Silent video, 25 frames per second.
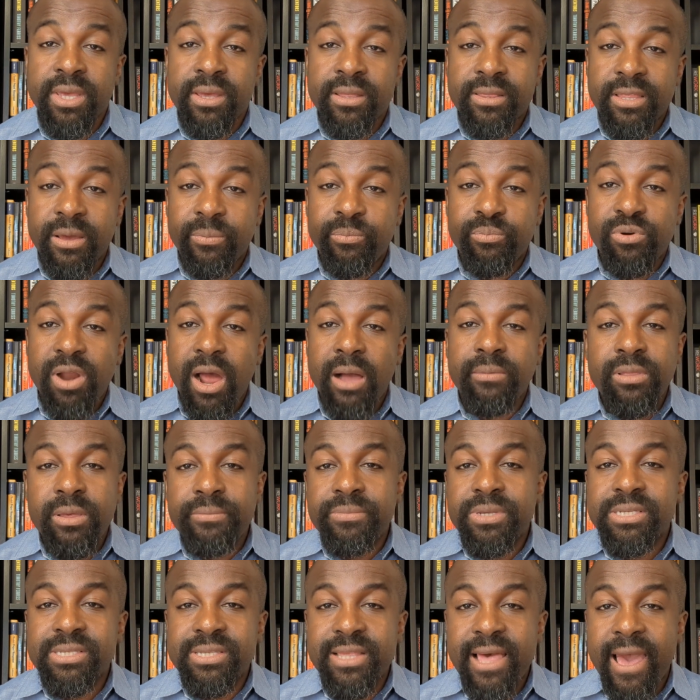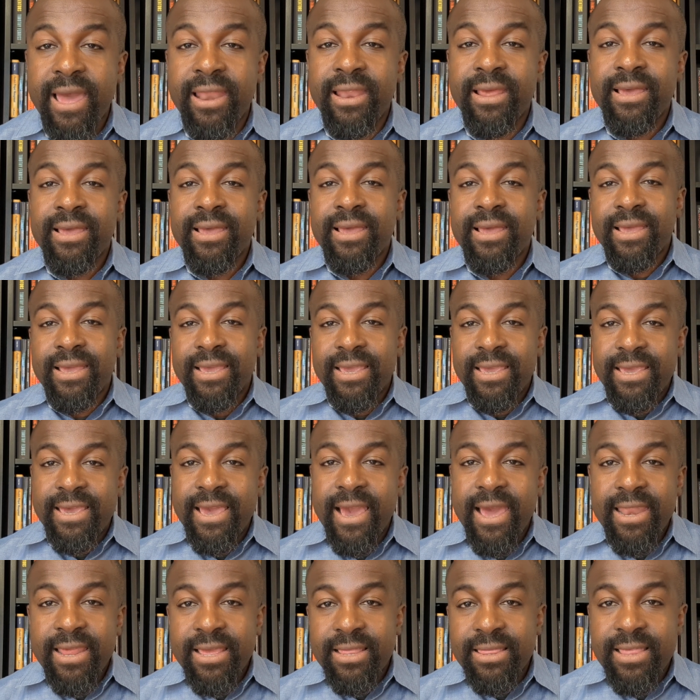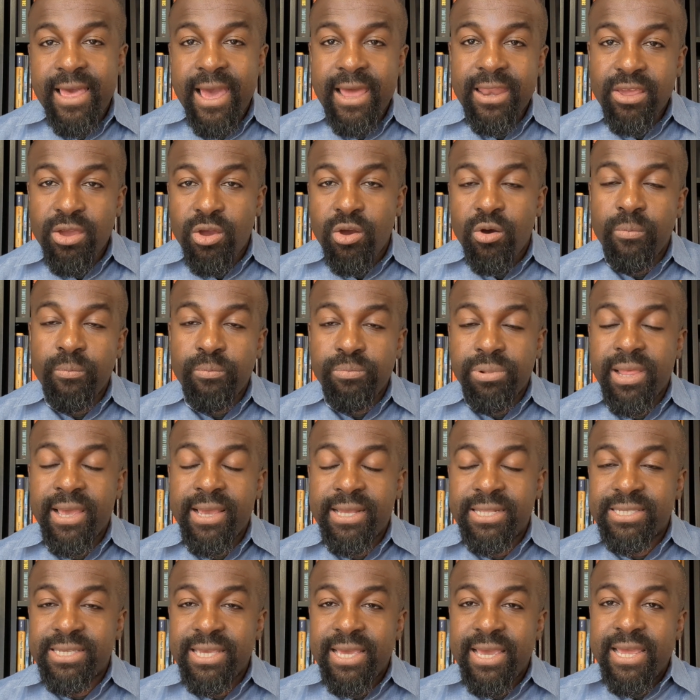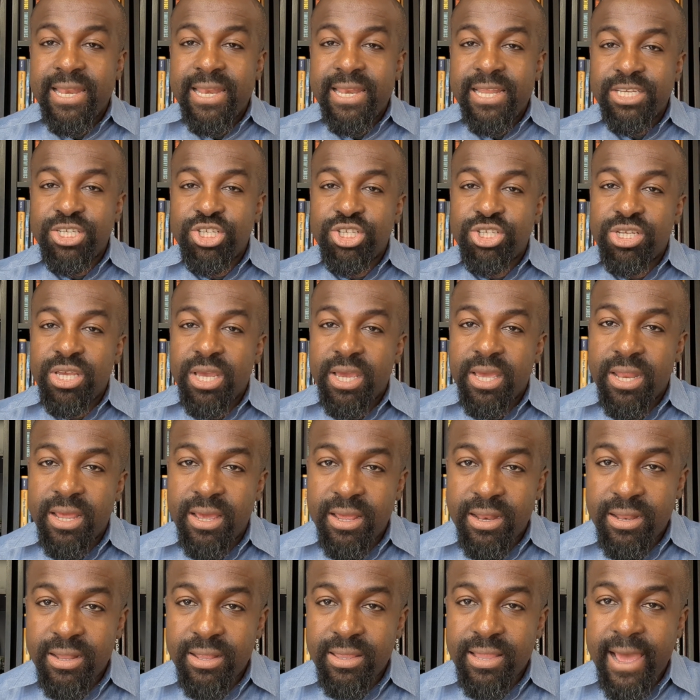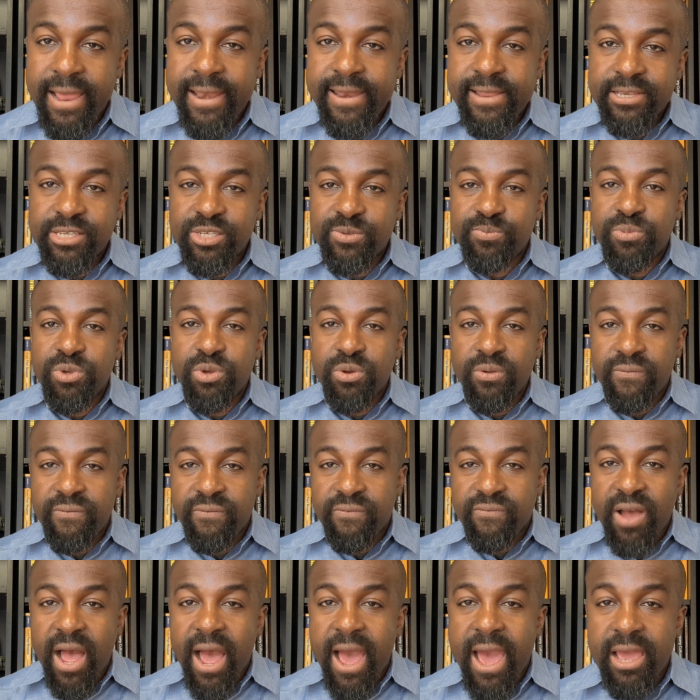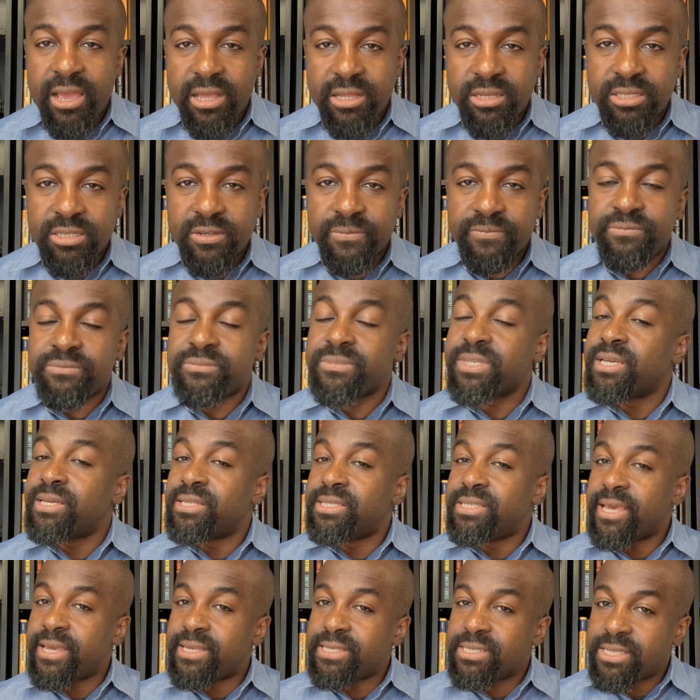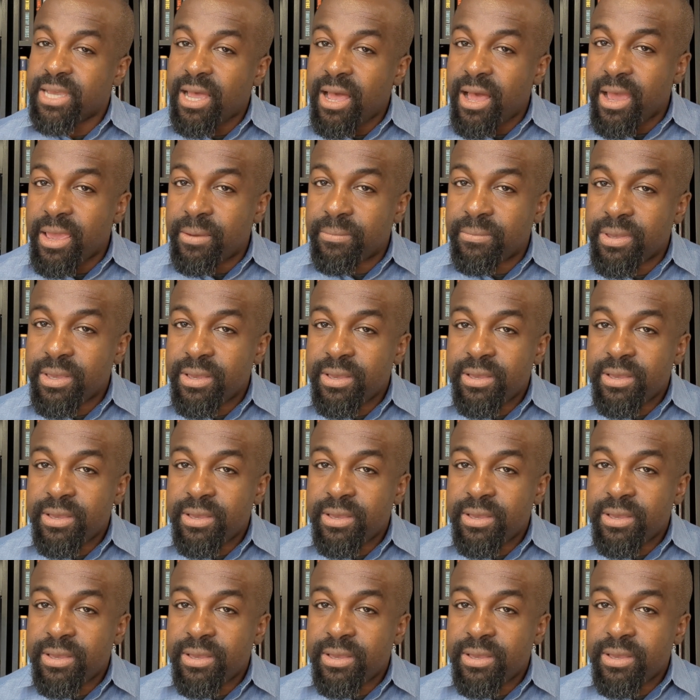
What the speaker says: The problem is that getting that complaint initiated, that dispute filed, takes time.